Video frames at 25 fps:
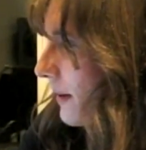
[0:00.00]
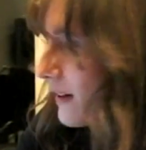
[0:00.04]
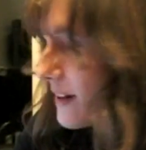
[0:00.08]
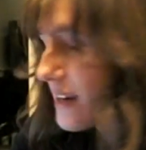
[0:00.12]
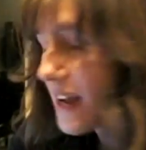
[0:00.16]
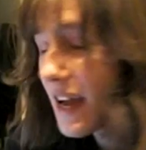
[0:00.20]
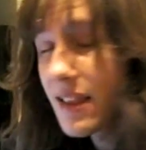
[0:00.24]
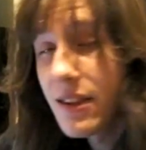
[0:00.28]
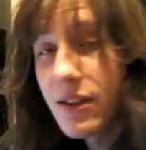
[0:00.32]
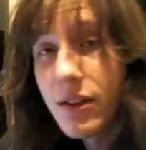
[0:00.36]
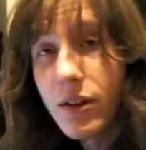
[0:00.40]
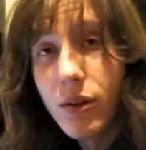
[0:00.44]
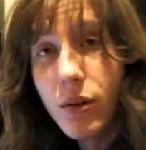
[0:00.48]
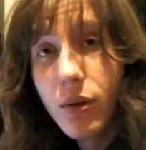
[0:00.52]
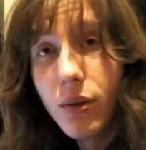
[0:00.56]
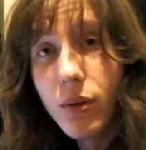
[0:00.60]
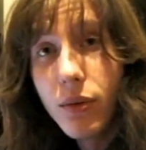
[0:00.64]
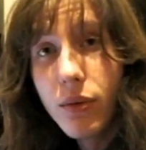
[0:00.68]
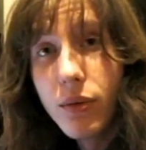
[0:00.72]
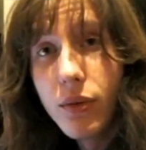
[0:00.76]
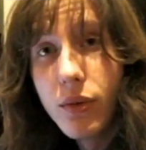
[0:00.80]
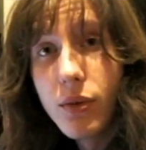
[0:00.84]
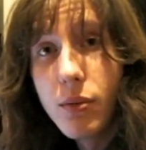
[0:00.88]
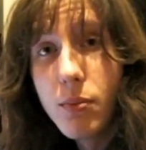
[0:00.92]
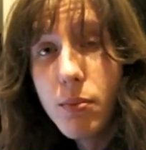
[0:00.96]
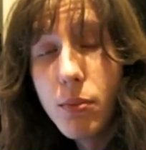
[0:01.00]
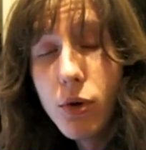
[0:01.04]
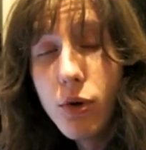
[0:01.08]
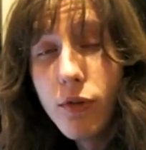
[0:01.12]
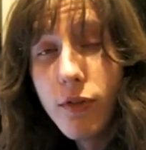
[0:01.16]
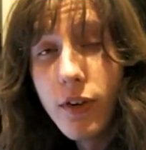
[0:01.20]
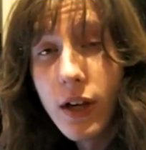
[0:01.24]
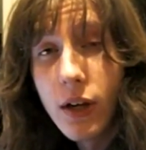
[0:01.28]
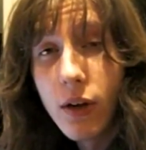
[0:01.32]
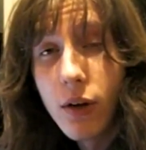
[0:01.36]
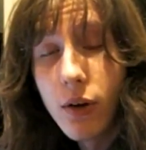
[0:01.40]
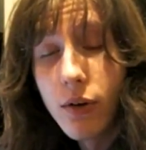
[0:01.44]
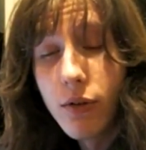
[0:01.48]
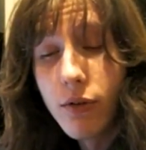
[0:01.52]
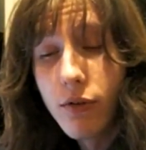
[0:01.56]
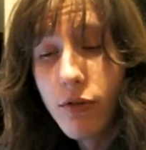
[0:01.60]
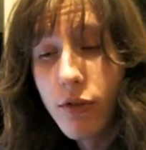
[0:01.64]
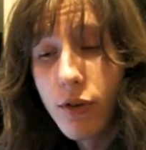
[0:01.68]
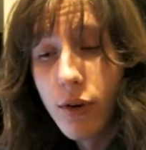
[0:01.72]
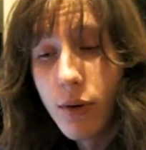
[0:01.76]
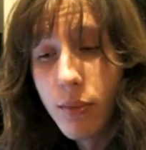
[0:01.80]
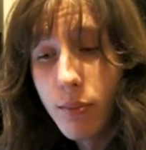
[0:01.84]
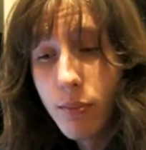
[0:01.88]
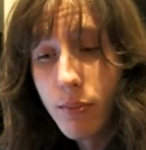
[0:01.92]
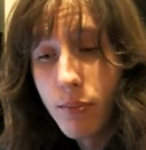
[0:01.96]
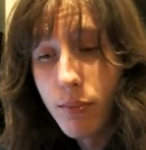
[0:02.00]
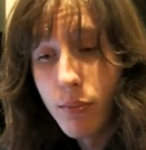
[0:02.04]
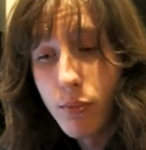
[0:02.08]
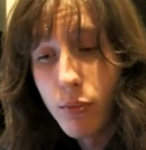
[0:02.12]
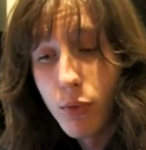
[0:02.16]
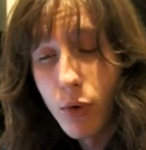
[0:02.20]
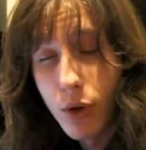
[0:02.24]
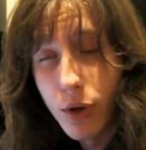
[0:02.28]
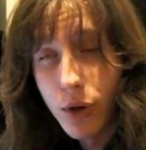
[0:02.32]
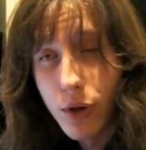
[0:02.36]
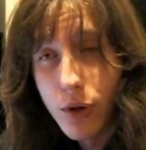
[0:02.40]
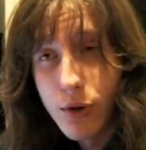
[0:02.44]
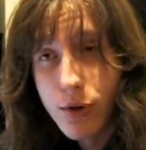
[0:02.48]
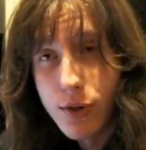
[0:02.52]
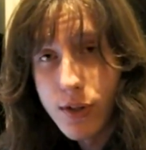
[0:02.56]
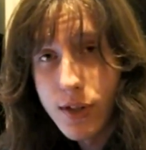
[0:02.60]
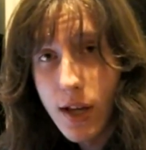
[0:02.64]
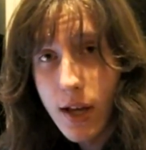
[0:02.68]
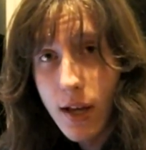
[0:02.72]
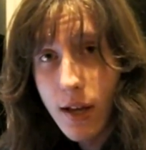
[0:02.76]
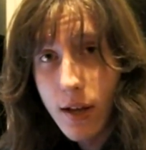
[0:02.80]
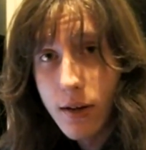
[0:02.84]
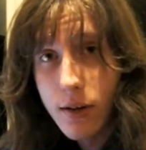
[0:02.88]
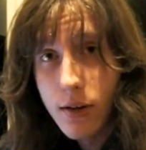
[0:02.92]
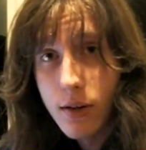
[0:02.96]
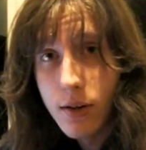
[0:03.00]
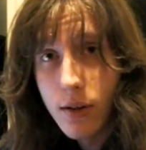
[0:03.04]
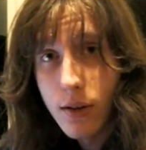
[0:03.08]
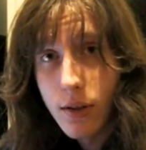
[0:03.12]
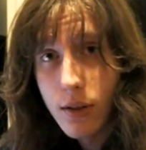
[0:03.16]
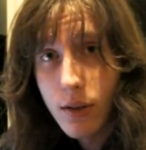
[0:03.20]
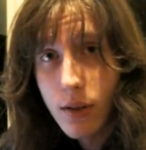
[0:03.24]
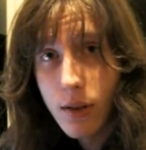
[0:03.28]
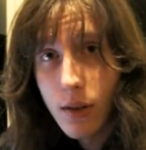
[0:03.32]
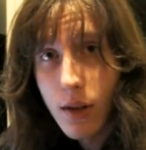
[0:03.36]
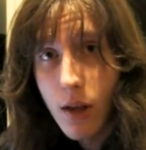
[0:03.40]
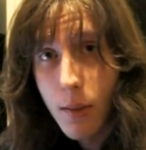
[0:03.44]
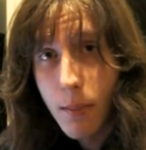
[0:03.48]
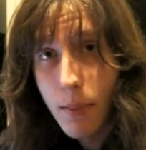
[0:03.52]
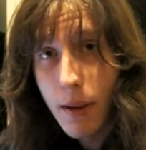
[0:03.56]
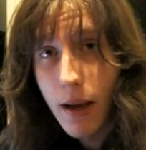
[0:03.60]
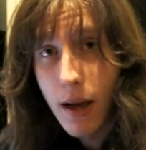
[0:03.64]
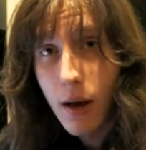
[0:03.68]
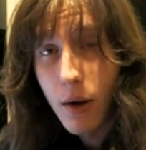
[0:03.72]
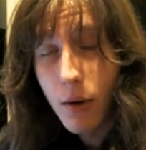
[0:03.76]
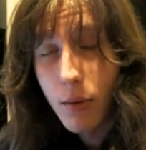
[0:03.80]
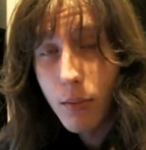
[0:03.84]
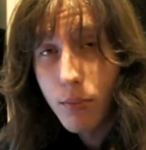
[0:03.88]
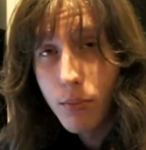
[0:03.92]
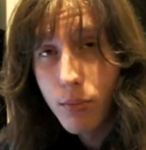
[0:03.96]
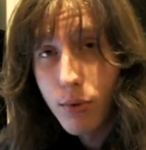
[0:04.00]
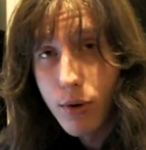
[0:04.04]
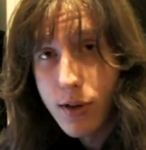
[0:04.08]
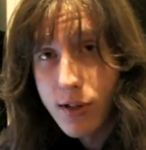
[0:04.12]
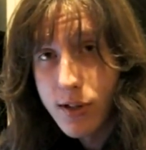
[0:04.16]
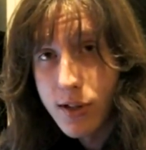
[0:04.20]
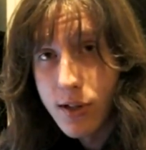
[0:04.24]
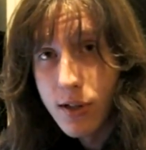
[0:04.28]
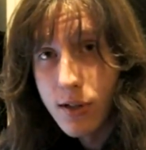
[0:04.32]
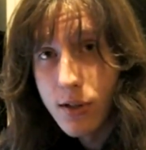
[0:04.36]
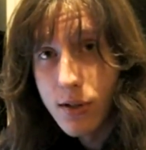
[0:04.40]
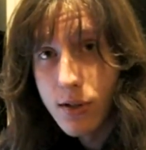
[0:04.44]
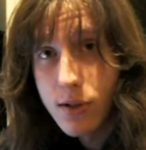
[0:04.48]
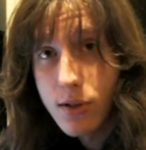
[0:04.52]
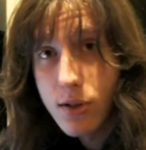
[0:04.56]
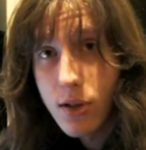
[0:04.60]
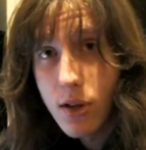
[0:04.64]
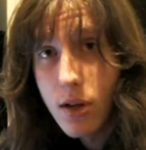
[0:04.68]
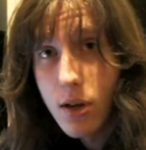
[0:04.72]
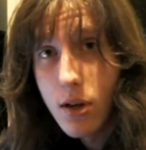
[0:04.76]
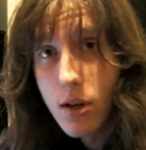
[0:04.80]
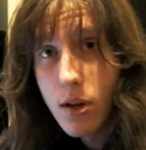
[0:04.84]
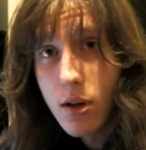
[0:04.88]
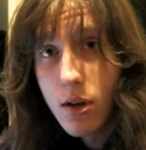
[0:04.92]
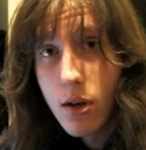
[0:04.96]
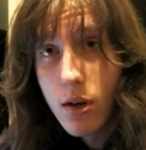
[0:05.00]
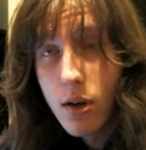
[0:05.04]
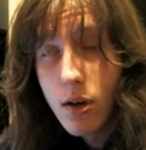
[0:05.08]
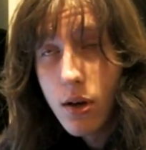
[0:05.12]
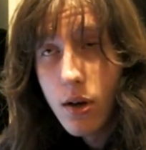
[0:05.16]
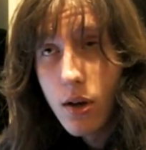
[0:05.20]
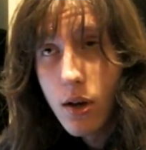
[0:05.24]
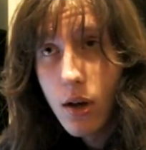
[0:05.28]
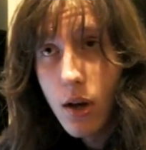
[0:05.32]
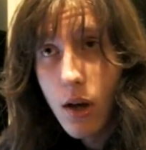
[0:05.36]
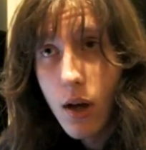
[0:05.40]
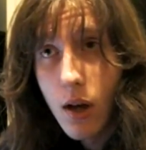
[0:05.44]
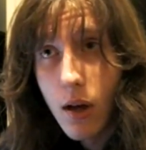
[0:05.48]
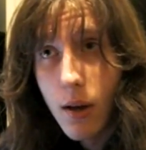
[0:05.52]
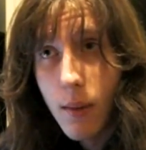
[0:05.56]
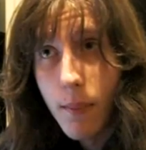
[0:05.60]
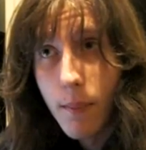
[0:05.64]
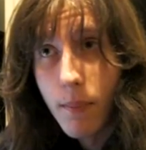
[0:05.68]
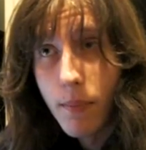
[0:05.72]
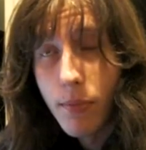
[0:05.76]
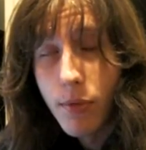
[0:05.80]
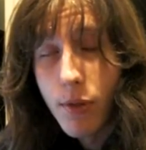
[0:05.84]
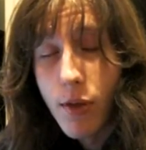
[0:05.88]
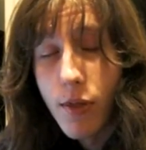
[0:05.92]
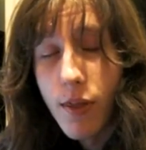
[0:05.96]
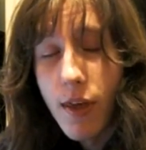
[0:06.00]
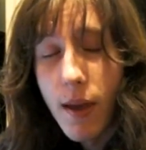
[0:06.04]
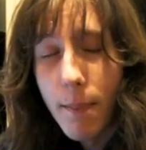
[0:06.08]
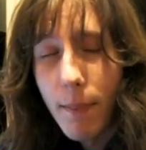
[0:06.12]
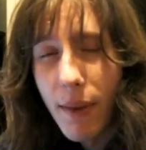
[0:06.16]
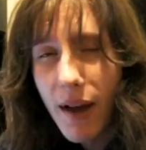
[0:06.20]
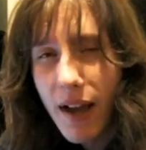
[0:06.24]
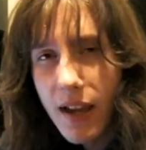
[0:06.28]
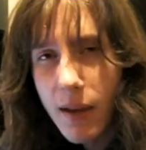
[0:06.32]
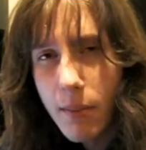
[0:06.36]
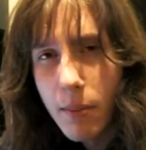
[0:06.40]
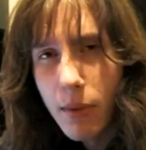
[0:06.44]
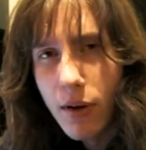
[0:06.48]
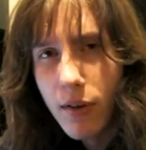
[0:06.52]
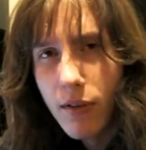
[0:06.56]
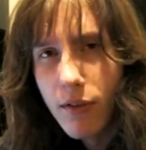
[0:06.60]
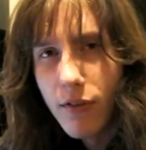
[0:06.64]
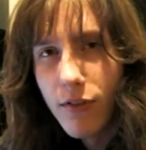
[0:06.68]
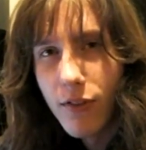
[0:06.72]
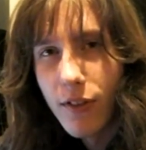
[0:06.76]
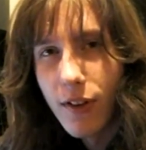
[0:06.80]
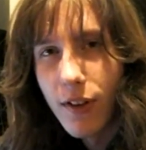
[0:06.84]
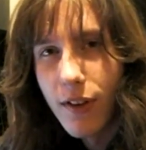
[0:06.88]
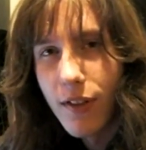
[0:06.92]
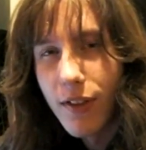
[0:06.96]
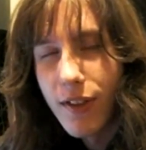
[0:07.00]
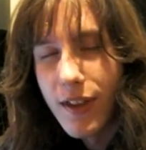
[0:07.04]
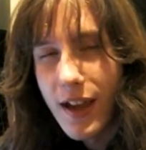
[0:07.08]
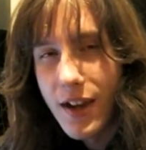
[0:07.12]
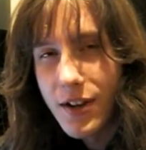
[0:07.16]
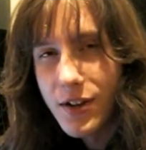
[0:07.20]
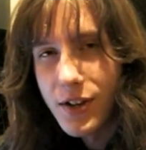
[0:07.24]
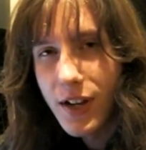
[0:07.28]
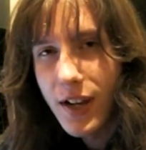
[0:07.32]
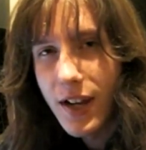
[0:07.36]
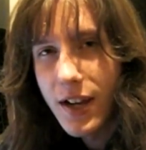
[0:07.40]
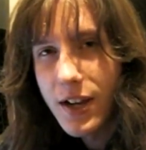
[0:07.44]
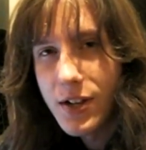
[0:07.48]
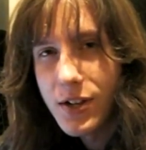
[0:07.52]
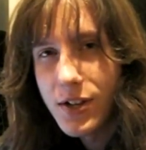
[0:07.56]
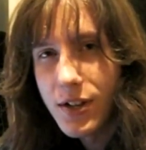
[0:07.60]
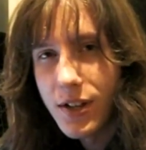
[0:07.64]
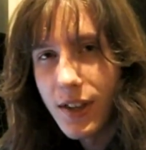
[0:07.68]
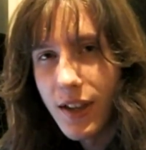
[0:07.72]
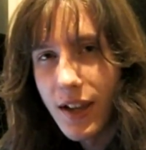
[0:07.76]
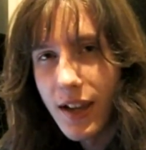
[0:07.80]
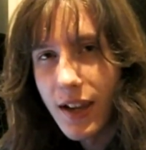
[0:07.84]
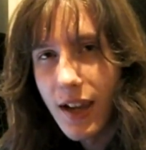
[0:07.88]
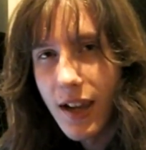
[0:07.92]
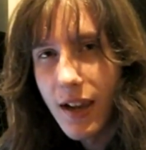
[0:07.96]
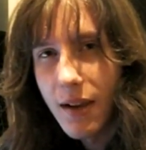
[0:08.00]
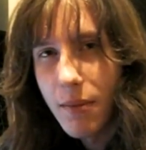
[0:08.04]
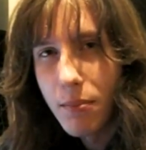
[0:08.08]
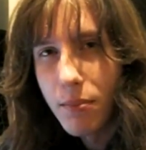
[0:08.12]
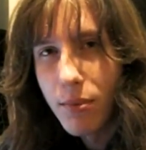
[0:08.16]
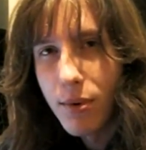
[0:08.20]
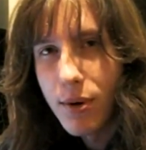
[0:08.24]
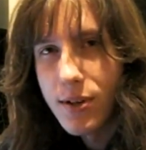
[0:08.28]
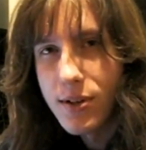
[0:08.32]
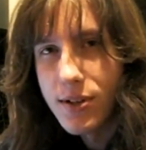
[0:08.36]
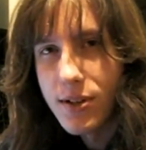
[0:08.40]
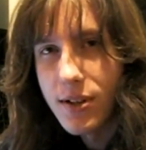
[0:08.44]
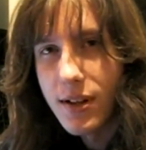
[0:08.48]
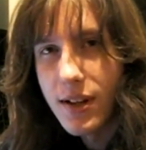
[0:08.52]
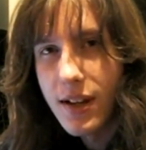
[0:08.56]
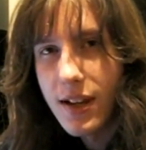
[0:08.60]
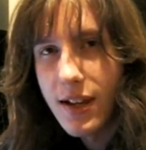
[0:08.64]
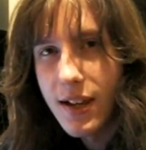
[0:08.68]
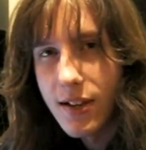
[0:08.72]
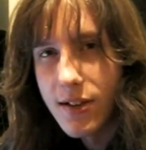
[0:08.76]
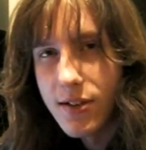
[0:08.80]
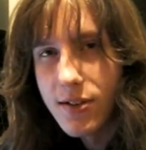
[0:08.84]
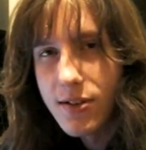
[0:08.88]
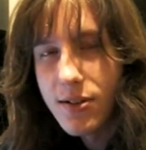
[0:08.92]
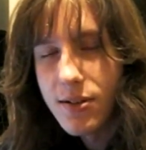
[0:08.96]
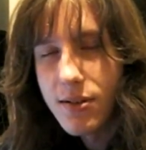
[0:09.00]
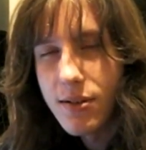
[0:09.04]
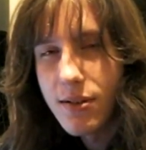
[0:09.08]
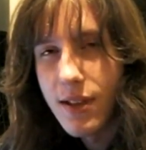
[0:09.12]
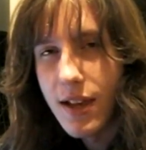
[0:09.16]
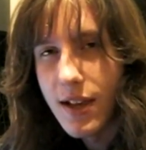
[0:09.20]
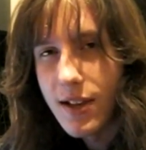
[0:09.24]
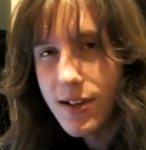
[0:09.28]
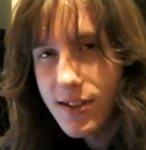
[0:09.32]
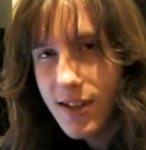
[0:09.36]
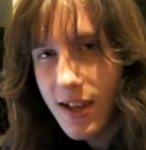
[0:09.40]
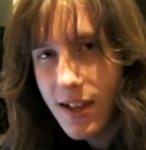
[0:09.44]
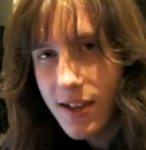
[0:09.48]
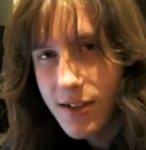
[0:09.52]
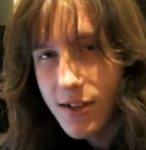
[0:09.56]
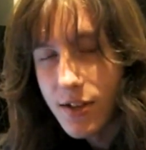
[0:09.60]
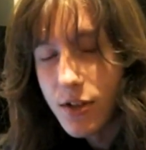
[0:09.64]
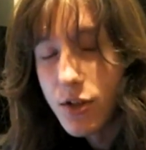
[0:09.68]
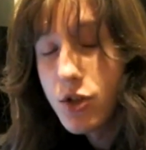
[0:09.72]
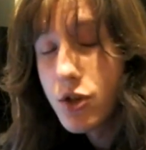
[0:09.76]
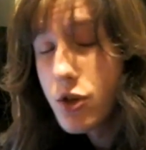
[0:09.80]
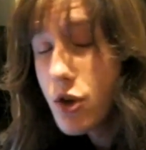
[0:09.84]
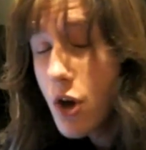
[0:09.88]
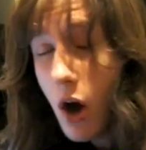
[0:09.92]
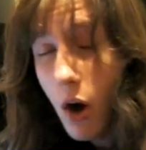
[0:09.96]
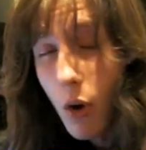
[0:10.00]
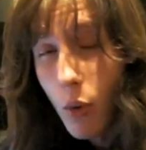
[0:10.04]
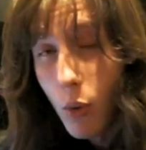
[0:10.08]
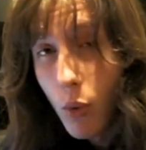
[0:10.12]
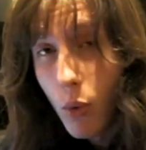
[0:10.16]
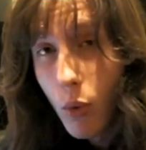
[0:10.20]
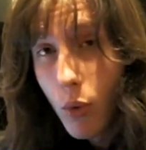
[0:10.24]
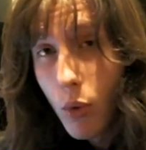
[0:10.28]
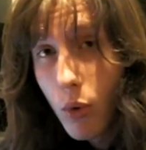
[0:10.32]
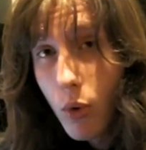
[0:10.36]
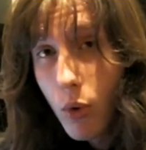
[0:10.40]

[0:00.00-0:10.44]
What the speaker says: Daniel, moving on from what you said about prisoners, that their payment for the education they get in prison is their sentence. No.